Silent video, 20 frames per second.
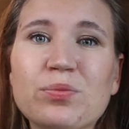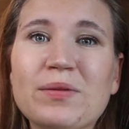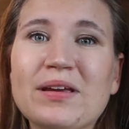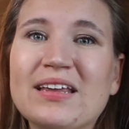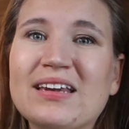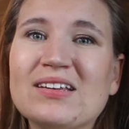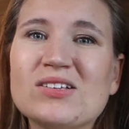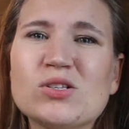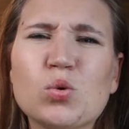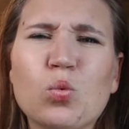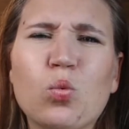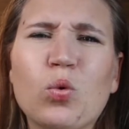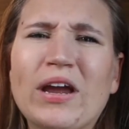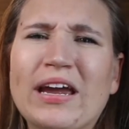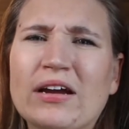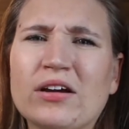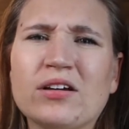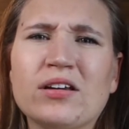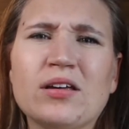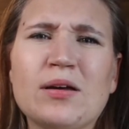me in this
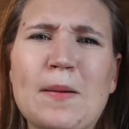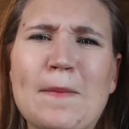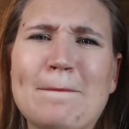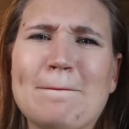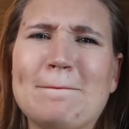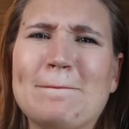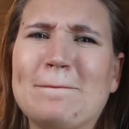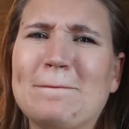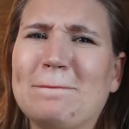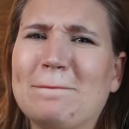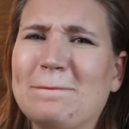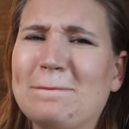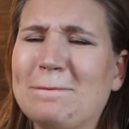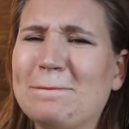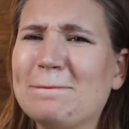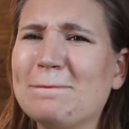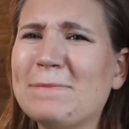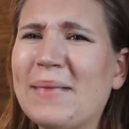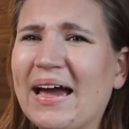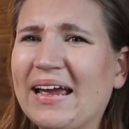weird
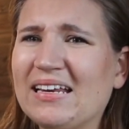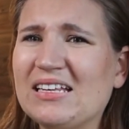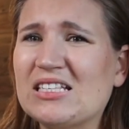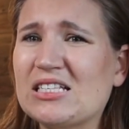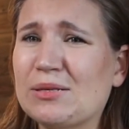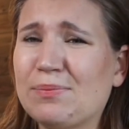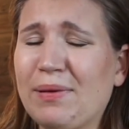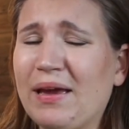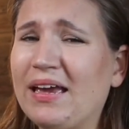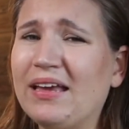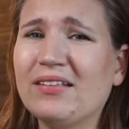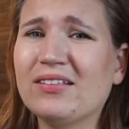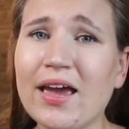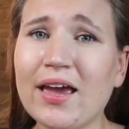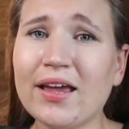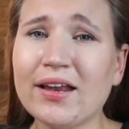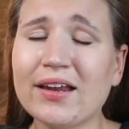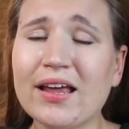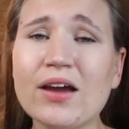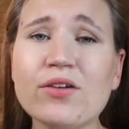mind space.
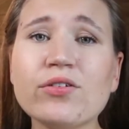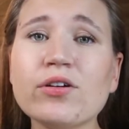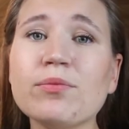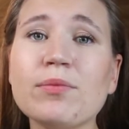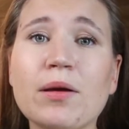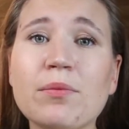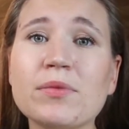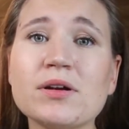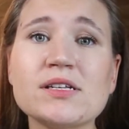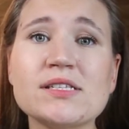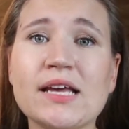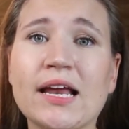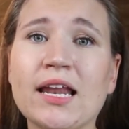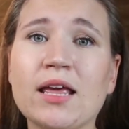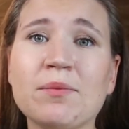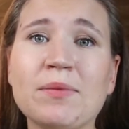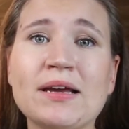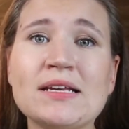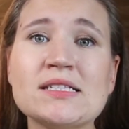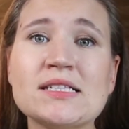And I remember
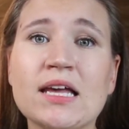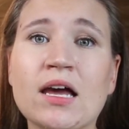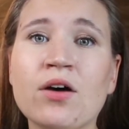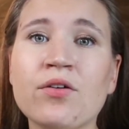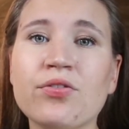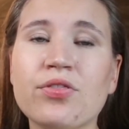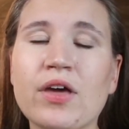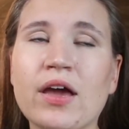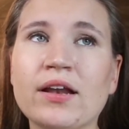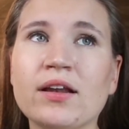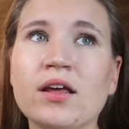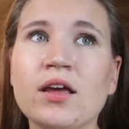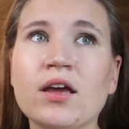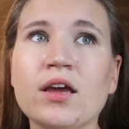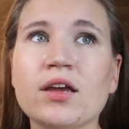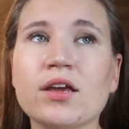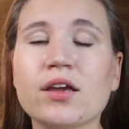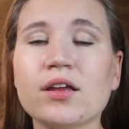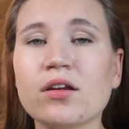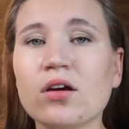telling myself that,
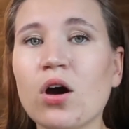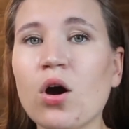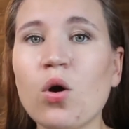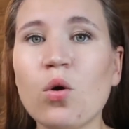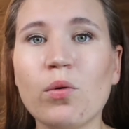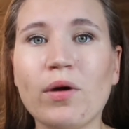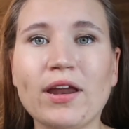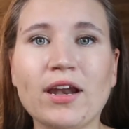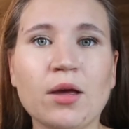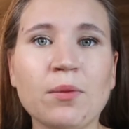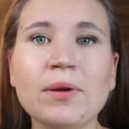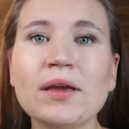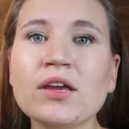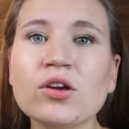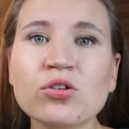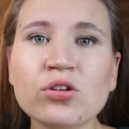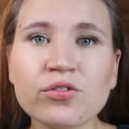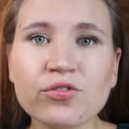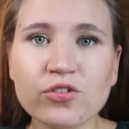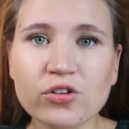when I'm at
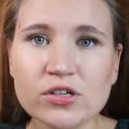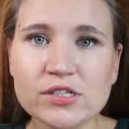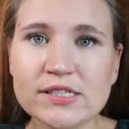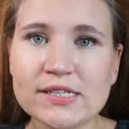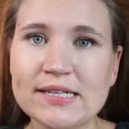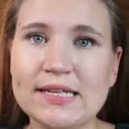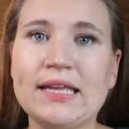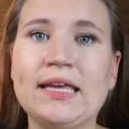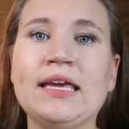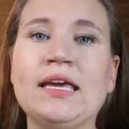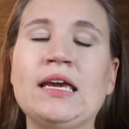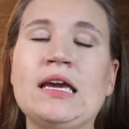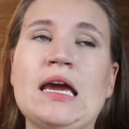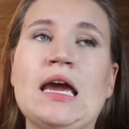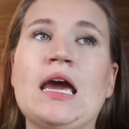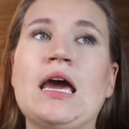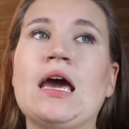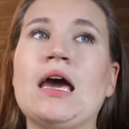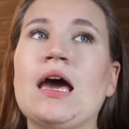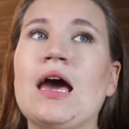university,
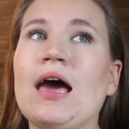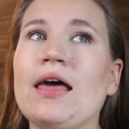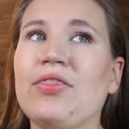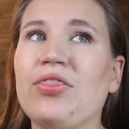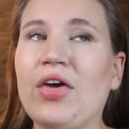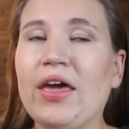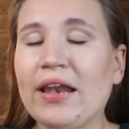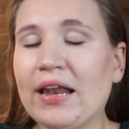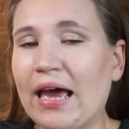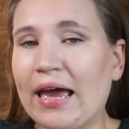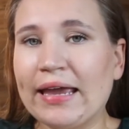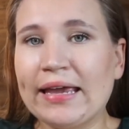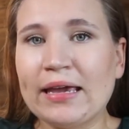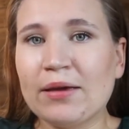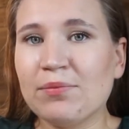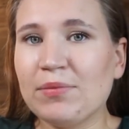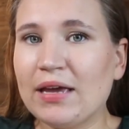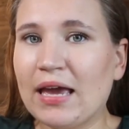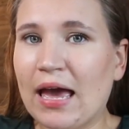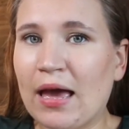then I
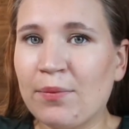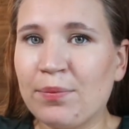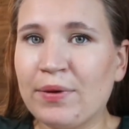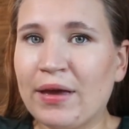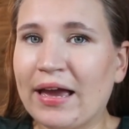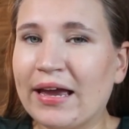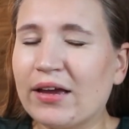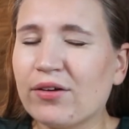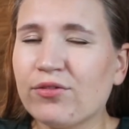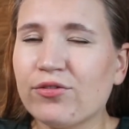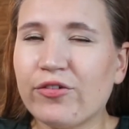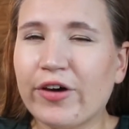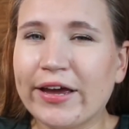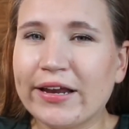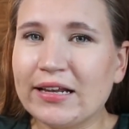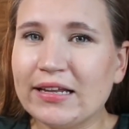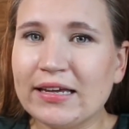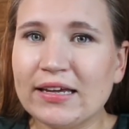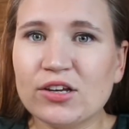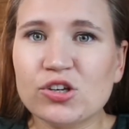can be happy. I can
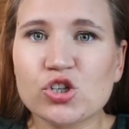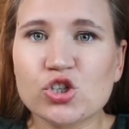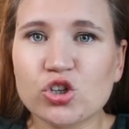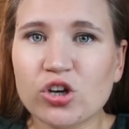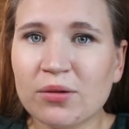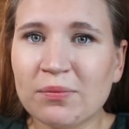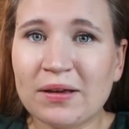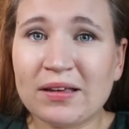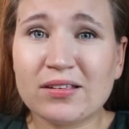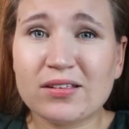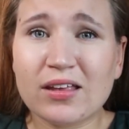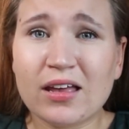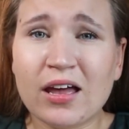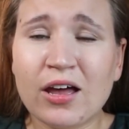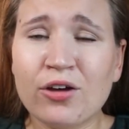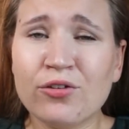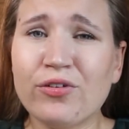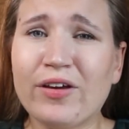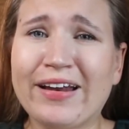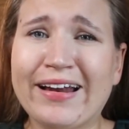finally enjoy
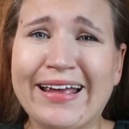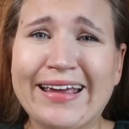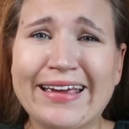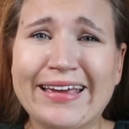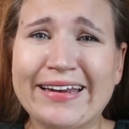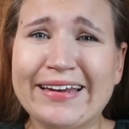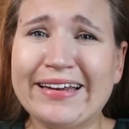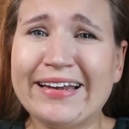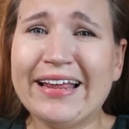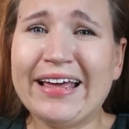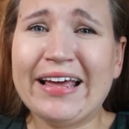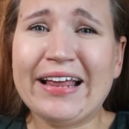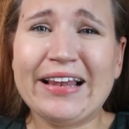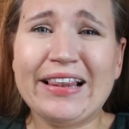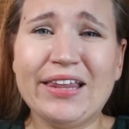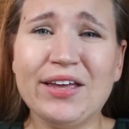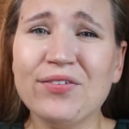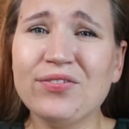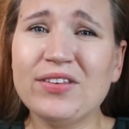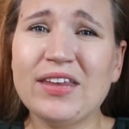myself and I can
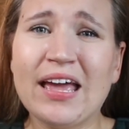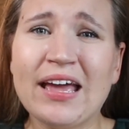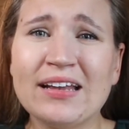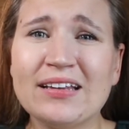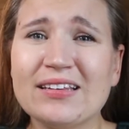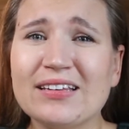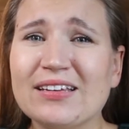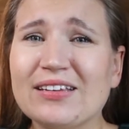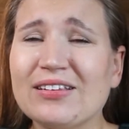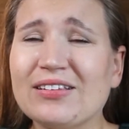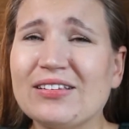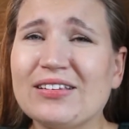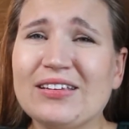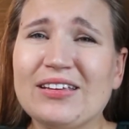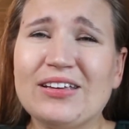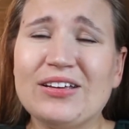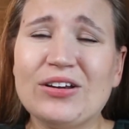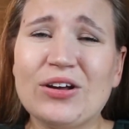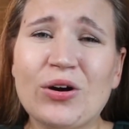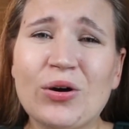live that,
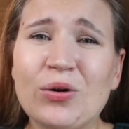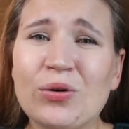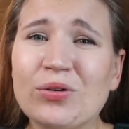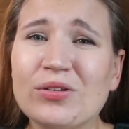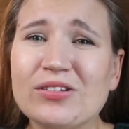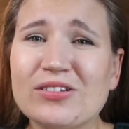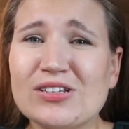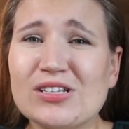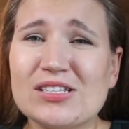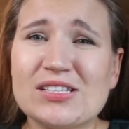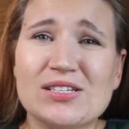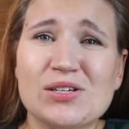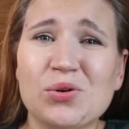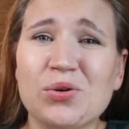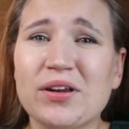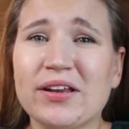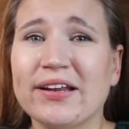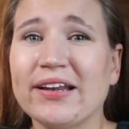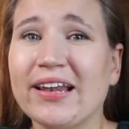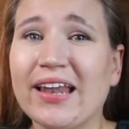
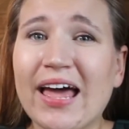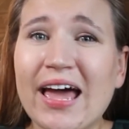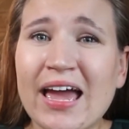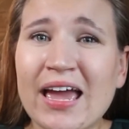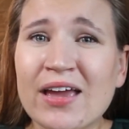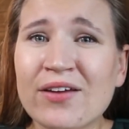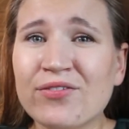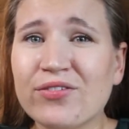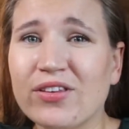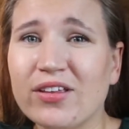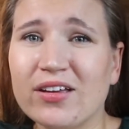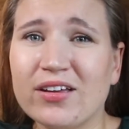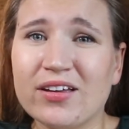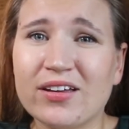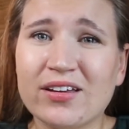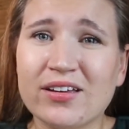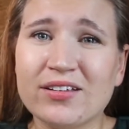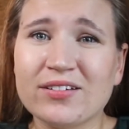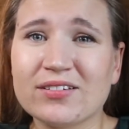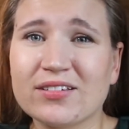student life,
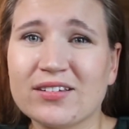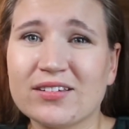the